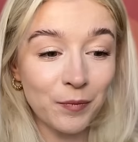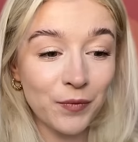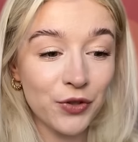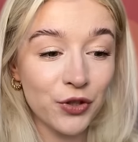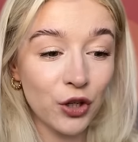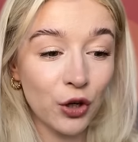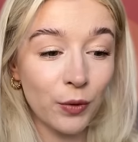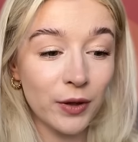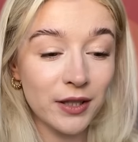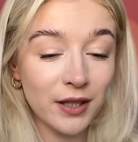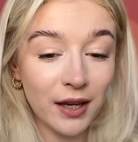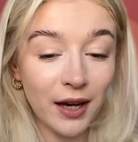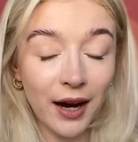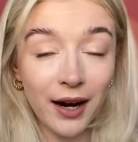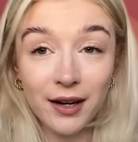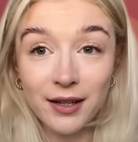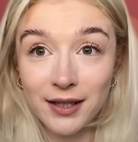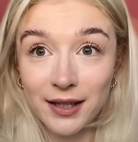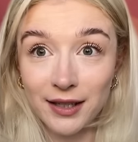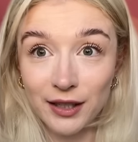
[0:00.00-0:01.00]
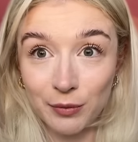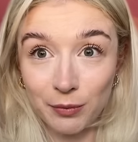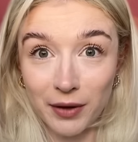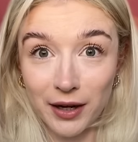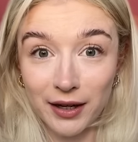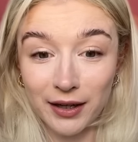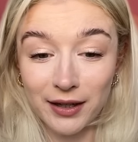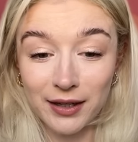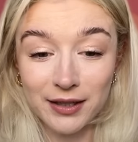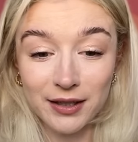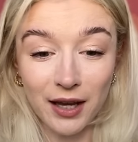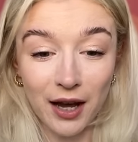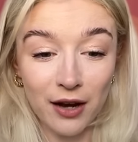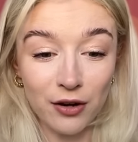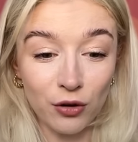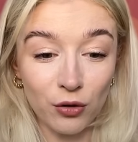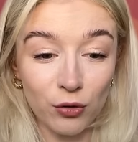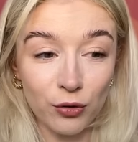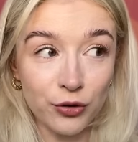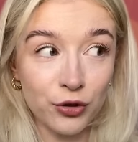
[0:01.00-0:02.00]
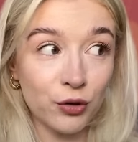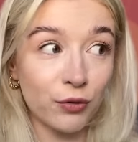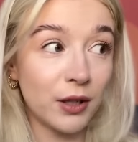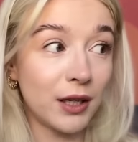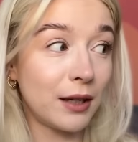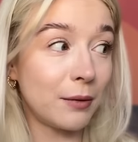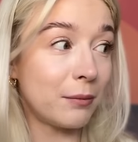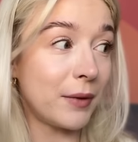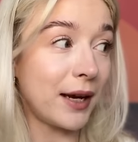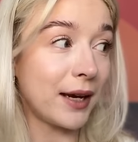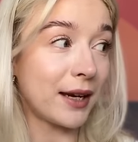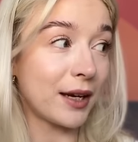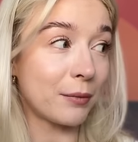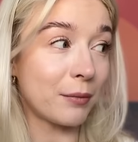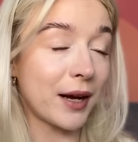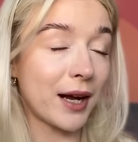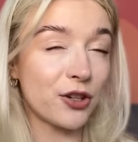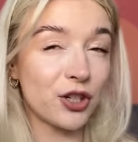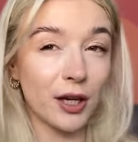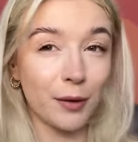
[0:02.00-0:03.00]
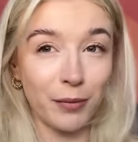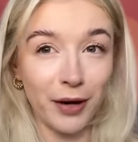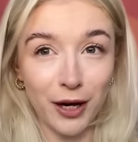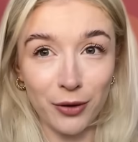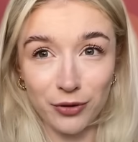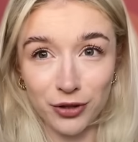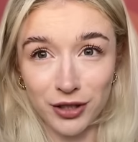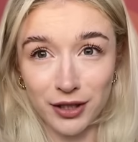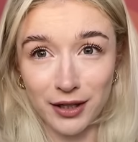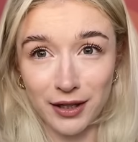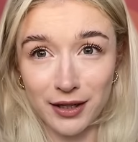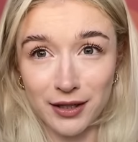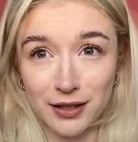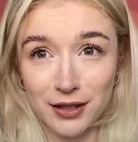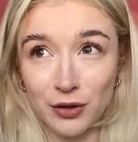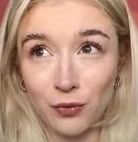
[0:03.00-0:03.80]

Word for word: So it's Caerdydd mugs and also the Making Magic pouches.